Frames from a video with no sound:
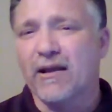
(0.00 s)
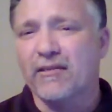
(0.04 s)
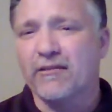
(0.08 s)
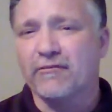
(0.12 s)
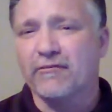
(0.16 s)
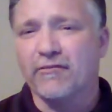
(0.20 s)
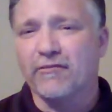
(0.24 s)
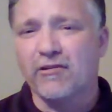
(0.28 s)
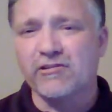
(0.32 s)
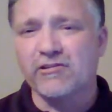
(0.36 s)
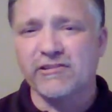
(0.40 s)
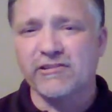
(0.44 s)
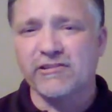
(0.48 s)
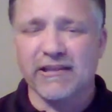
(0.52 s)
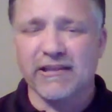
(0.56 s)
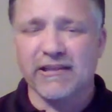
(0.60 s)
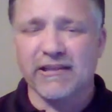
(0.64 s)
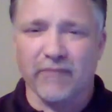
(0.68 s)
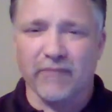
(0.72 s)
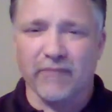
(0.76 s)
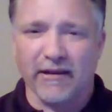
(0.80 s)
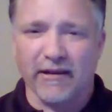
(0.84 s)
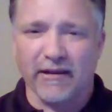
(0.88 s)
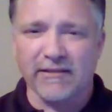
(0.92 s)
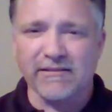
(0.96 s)
the first 10
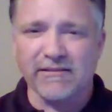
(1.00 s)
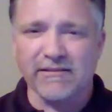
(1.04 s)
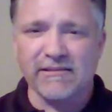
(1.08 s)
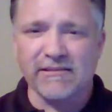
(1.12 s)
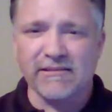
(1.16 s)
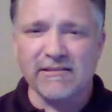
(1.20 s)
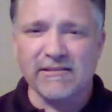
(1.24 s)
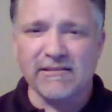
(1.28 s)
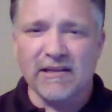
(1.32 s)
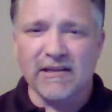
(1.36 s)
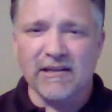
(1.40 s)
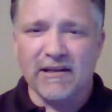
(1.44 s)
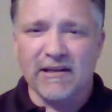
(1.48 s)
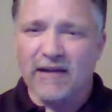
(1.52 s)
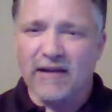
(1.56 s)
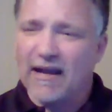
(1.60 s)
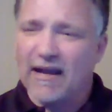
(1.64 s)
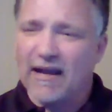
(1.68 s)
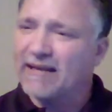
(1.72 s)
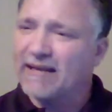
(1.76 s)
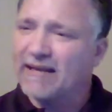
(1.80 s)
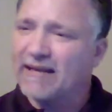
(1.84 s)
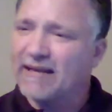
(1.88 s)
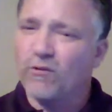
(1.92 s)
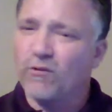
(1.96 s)
minutes.
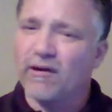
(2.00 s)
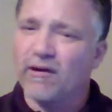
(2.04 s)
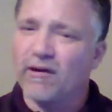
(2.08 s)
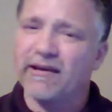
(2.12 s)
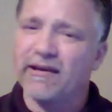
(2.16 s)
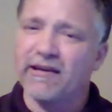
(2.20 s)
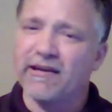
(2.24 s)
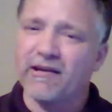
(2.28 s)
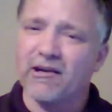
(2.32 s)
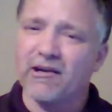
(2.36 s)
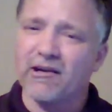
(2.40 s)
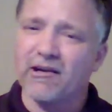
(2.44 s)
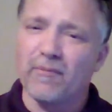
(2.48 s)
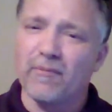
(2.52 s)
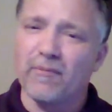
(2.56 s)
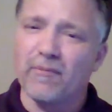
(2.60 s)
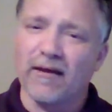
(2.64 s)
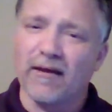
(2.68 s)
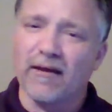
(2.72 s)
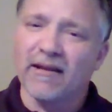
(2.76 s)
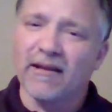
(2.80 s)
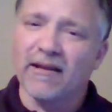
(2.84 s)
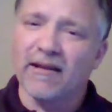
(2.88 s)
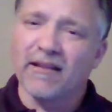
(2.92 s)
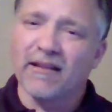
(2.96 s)
I didn't want to hear
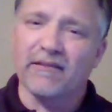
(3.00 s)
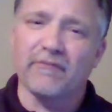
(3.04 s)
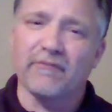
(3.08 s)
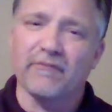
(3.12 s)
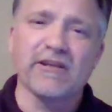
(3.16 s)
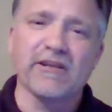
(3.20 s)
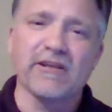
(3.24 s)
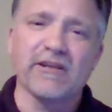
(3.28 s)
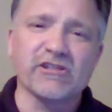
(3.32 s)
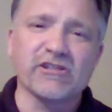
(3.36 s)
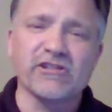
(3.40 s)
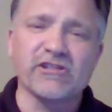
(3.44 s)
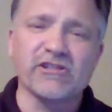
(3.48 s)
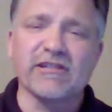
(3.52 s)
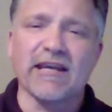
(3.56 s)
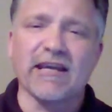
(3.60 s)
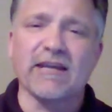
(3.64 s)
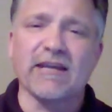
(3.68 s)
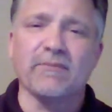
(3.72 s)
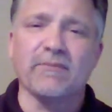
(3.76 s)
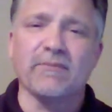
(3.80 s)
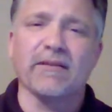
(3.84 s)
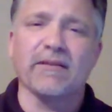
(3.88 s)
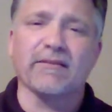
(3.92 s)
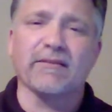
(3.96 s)
about the vision
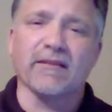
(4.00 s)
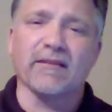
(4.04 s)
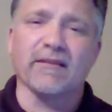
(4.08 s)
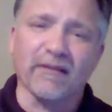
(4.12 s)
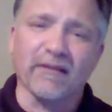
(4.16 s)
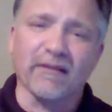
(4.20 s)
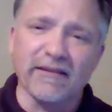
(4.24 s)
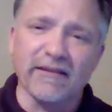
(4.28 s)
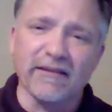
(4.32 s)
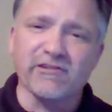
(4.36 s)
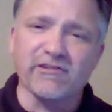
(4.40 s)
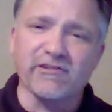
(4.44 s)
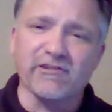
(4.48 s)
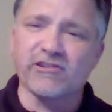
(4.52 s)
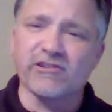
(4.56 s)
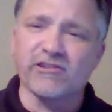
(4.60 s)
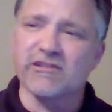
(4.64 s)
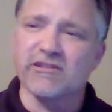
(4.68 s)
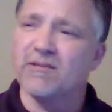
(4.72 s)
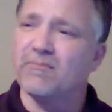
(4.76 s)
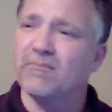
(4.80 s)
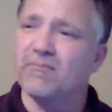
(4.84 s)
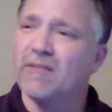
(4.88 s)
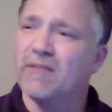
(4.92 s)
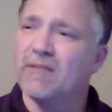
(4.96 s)
statement, the
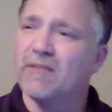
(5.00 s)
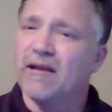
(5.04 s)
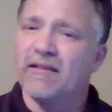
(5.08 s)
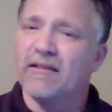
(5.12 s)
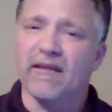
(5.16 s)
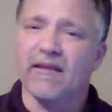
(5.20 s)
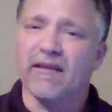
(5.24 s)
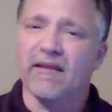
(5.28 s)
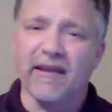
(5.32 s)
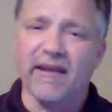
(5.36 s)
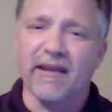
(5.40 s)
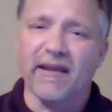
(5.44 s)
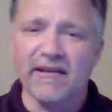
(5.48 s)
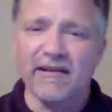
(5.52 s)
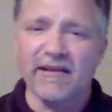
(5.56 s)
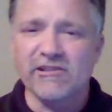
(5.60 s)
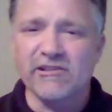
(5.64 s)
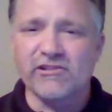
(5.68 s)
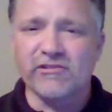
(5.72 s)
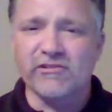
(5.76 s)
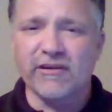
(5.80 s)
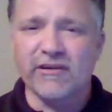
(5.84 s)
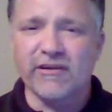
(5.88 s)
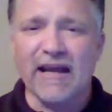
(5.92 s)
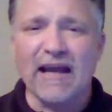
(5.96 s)
leadership, the
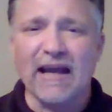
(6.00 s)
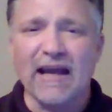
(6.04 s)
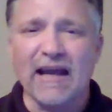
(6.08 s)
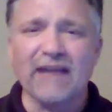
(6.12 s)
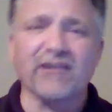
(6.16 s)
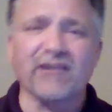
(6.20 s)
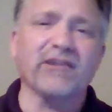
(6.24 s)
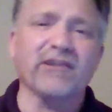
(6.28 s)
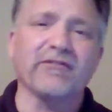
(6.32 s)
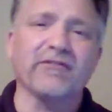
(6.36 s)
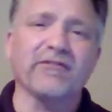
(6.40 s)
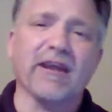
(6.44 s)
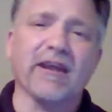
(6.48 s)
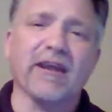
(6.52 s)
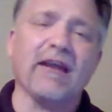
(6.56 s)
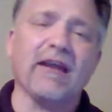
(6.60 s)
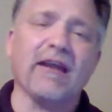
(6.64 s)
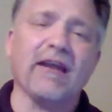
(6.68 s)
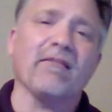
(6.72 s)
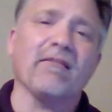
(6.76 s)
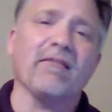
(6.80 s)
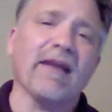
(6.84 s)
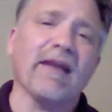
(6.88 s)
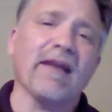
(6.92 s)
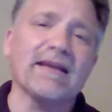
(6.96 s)
industry. I could have
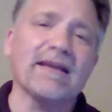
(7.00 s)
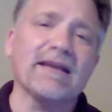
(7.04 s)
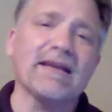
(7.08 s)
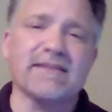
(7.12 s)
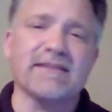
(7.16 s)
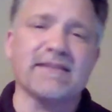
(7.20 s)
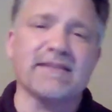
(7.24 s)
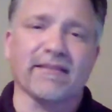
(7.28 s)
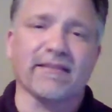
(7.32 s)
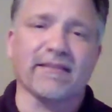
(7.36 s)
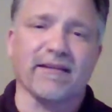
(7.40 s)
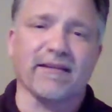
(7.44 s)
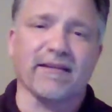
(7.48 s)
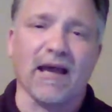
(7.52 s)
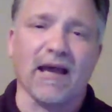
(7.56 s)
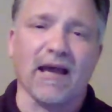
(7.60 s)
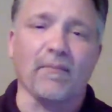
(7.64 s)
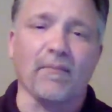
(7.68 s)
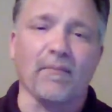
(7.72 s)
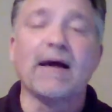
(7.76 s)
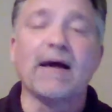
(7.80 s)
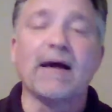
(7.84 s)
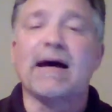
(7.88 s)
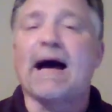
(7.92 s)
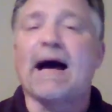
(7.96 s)
cared less at the time.
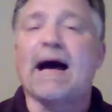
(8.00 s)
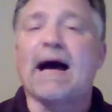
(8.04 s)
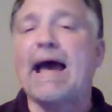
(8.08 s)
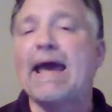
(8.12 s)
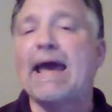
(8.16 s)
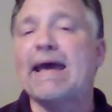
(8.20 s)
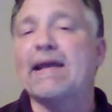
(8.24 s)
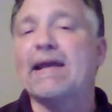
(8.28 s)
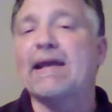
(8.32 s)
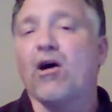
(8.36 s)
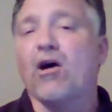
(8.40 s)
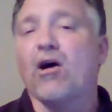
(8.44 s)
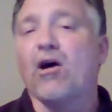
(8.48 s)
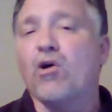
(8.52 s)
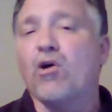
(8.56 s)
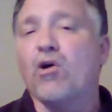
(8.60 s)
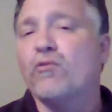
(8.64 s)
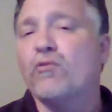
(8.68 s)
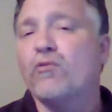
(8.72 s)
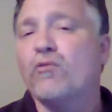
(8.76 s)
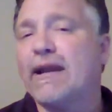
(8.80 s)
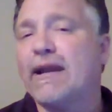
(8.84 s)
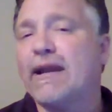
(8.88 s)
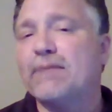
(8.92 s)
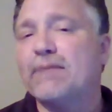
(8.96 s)
I had
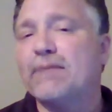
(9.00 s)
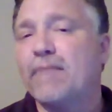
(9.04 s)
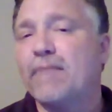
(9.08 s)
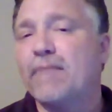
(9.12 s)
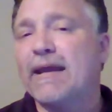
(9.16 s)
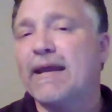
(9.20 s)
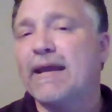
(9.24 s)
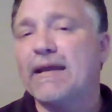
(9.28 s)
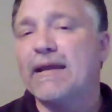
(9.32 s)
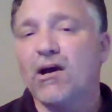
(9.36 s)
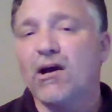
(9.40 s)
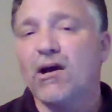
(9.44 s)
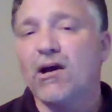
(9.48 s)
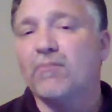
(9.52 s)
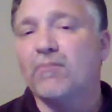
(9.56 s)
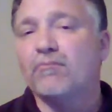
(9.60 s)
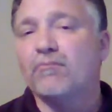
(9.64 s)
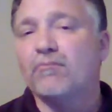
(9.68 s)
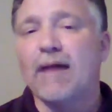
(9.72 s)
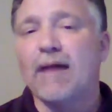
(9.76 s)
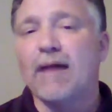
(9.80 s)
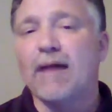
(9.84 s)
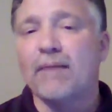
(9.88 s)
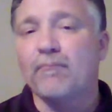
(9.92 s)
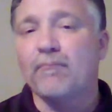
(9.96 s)
already made up
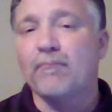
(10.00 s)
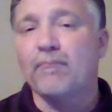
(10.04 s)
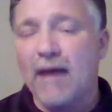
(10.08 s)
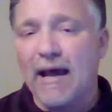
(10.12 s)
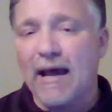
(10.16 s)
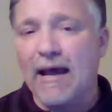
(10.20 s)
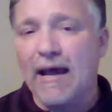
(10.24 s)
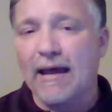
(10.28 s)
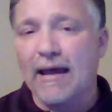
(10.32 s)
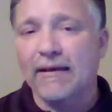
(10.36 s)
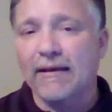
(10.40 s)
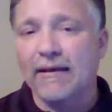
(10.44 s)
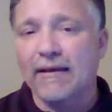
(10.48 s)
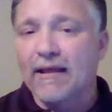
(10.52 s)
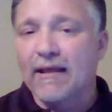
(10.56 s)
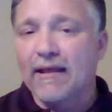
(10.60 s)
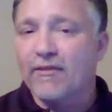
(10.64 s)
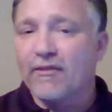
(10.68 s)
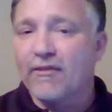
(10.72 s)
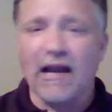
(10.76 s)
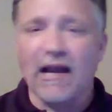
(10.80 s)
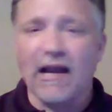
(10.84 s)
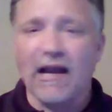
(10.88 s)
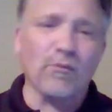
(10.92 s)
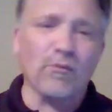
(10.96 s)
my mind
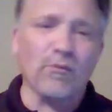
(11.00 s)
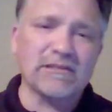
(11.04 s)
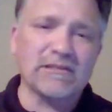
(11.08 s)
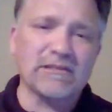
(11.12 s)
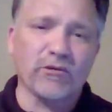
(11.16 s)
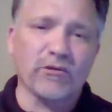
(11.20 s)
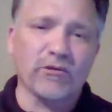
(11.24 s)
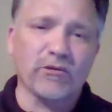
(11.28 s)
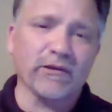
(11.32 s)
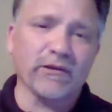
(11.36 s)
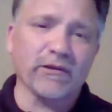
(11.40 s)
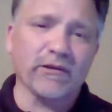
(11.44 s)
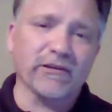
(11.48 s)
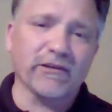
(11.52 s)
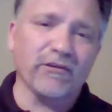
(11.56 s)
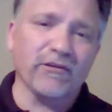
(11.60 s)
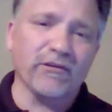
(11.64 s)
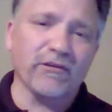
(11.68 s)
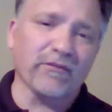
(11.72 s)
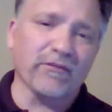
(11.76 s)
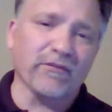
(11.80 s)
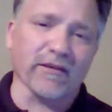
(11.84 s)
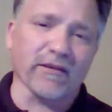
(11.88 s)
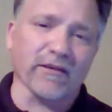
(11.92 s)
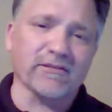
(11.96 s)
that I wasn't going to do
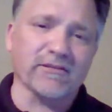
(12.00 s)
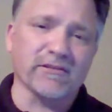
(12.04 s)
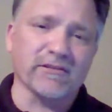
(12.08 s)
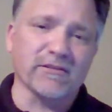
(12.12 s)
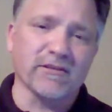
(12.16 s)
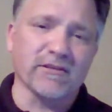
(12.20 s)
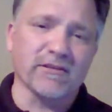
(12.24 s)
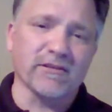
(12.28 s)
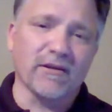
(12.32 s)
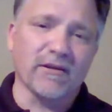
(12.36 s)
this.